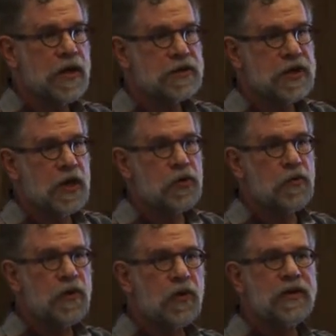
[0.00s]
is that
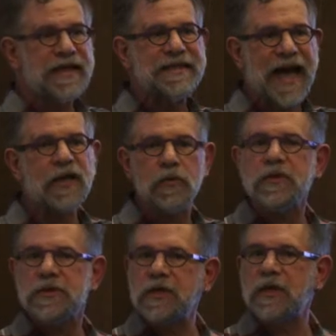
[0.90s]
you build exactly
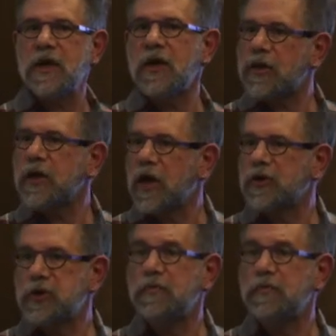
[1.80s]
what's needed and nothing else.